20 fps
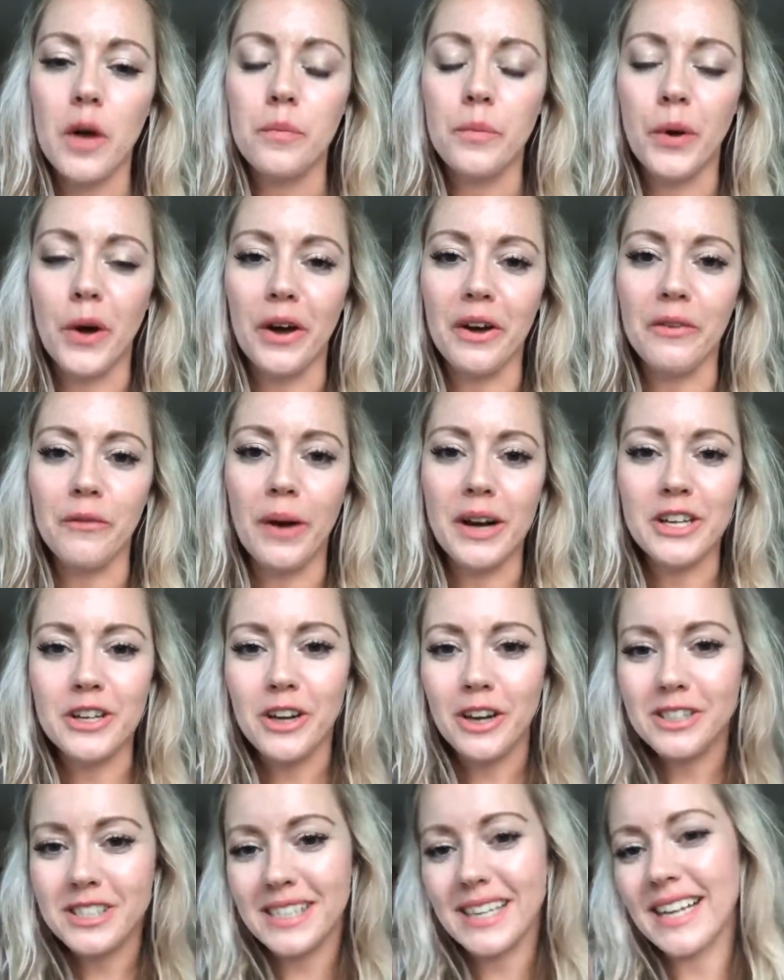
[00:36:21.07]
But when you
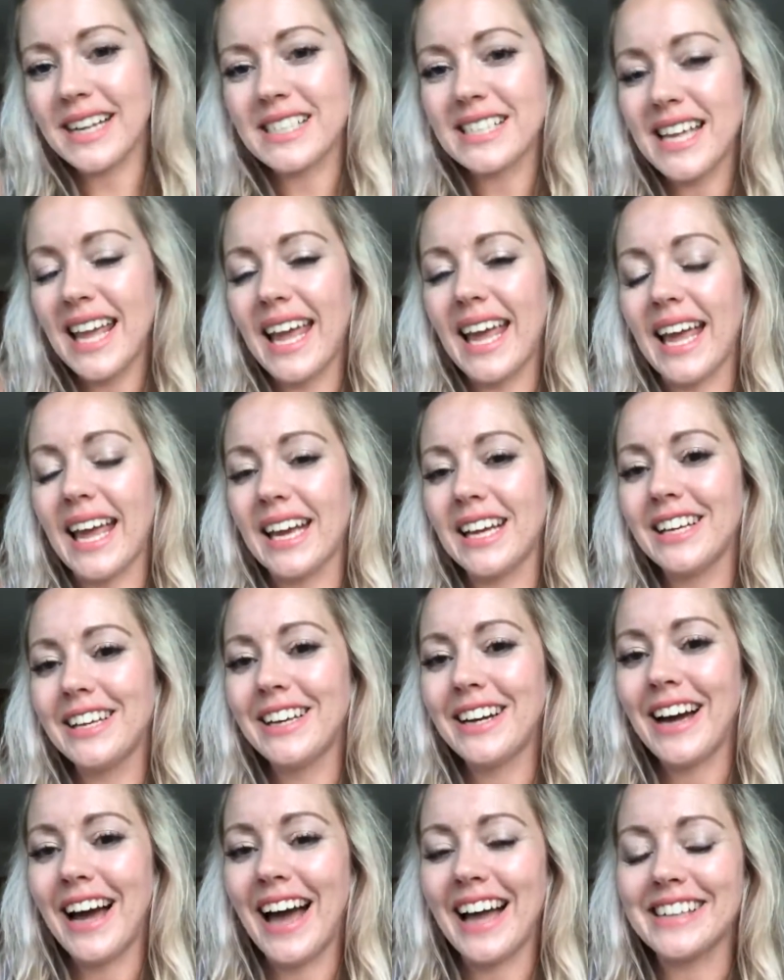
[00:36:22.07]
go to LinkedIn,
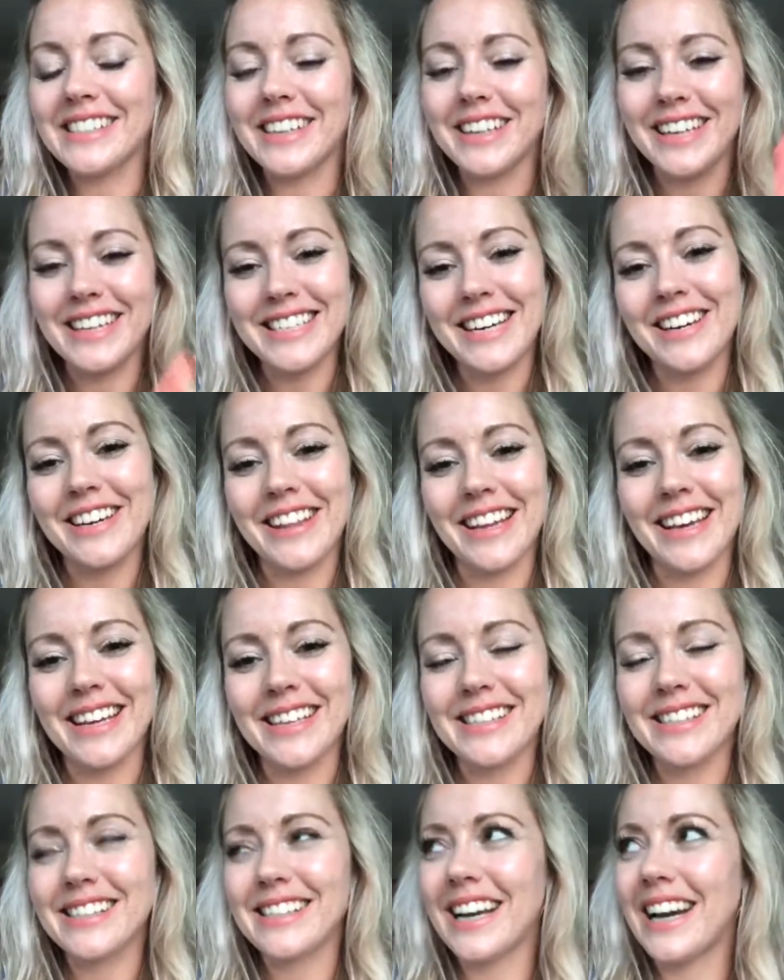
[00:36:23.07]
and I'm going to tell you
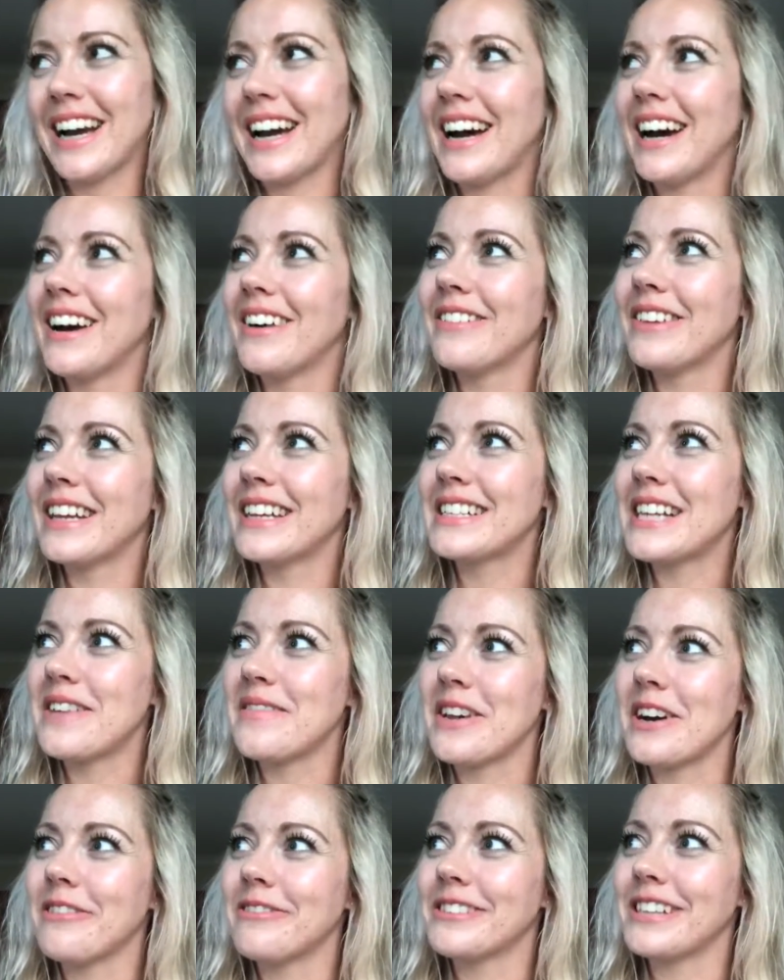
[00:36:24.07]
this, will he tell
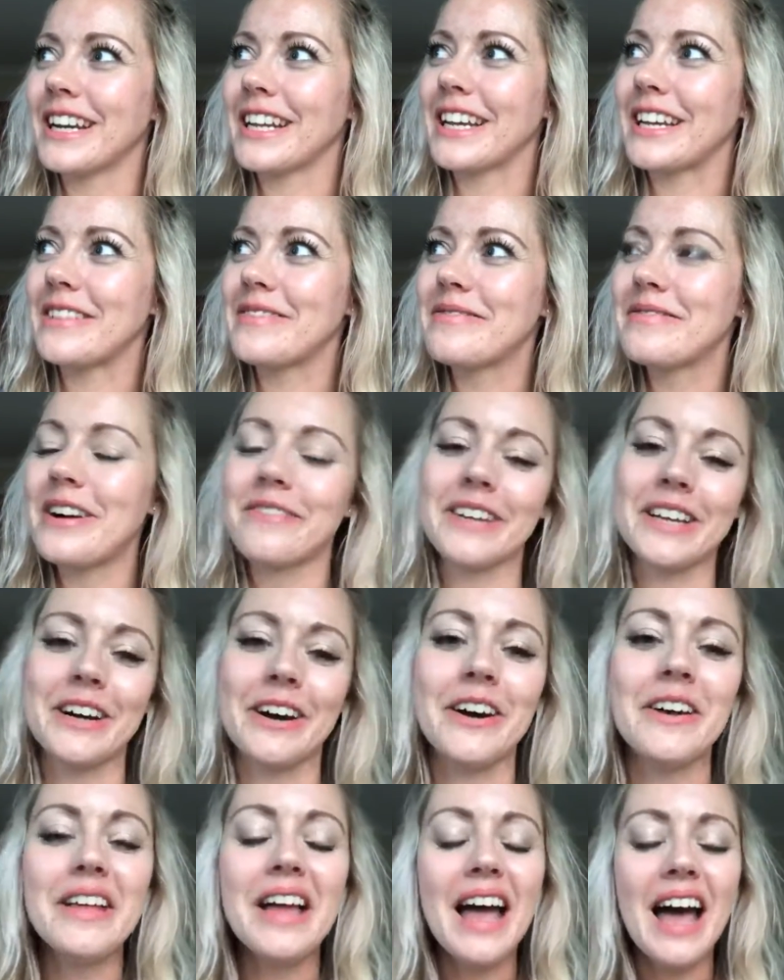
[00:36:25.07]
me off for telling you? Probably
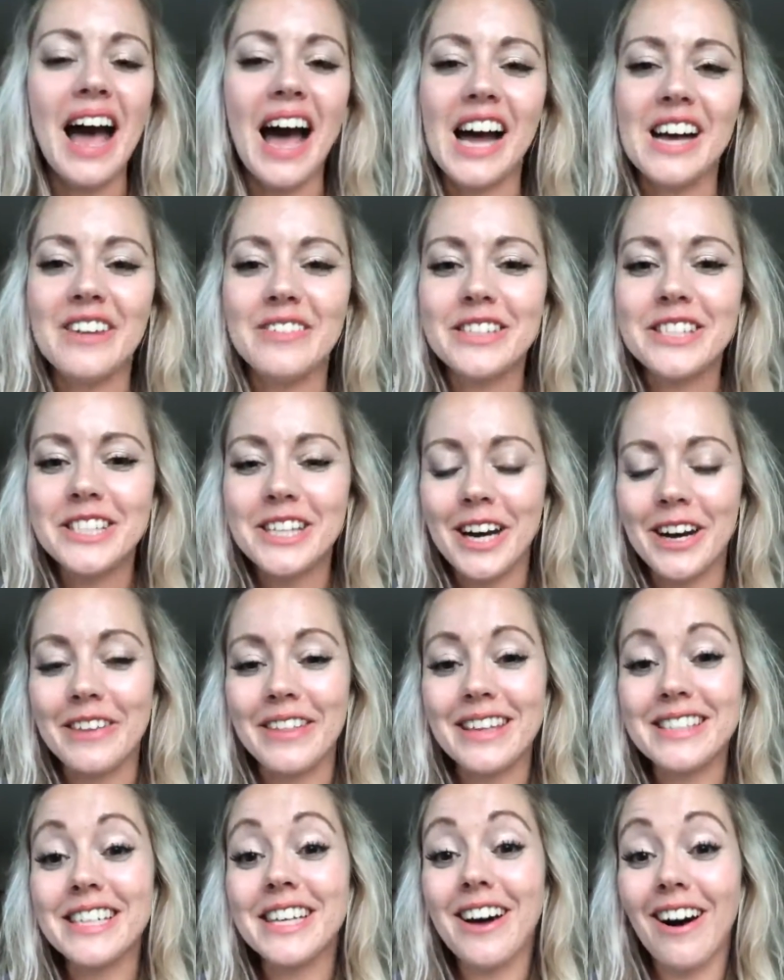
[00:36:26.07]
not. So
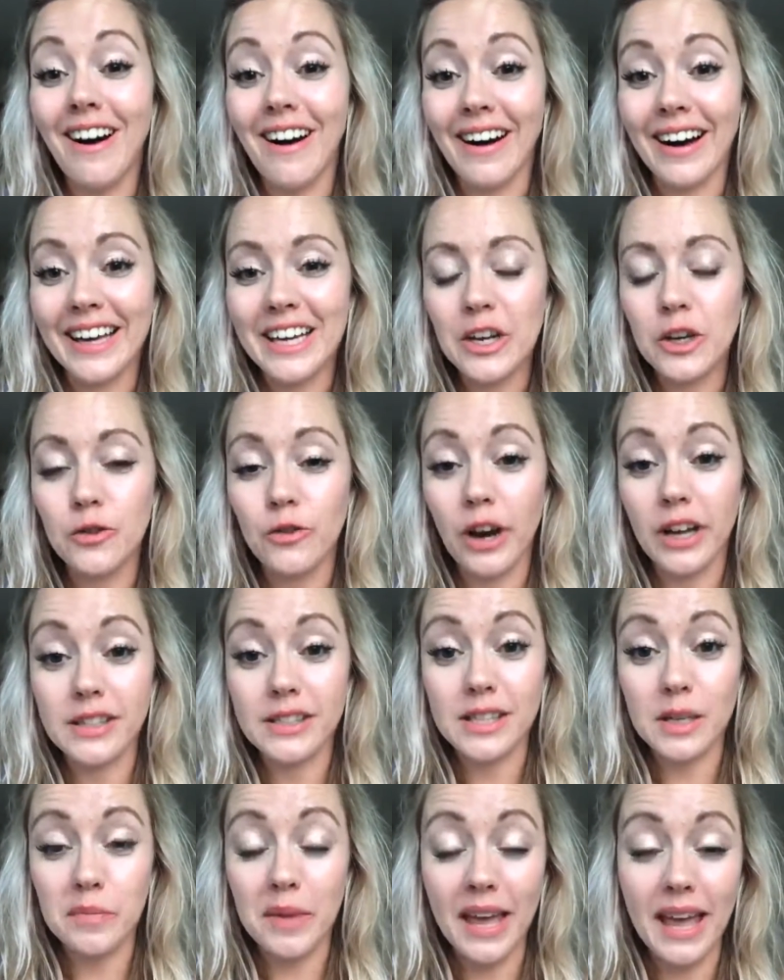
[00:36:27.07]
there's a guy who runs
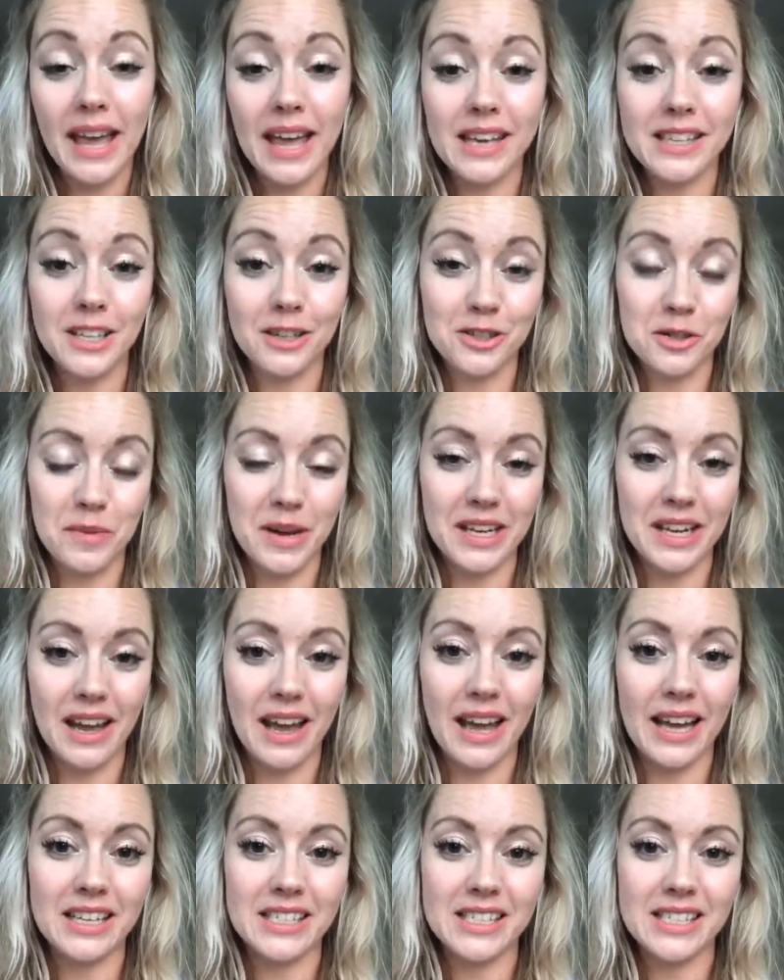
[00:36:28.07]
a big social media
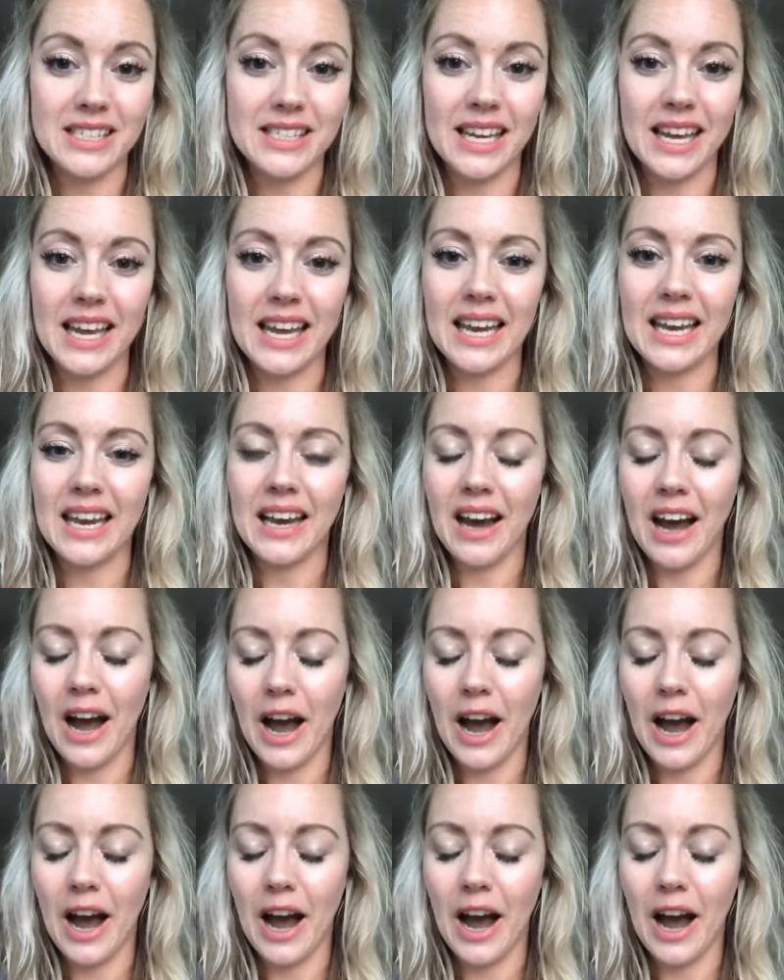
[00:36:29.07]
agency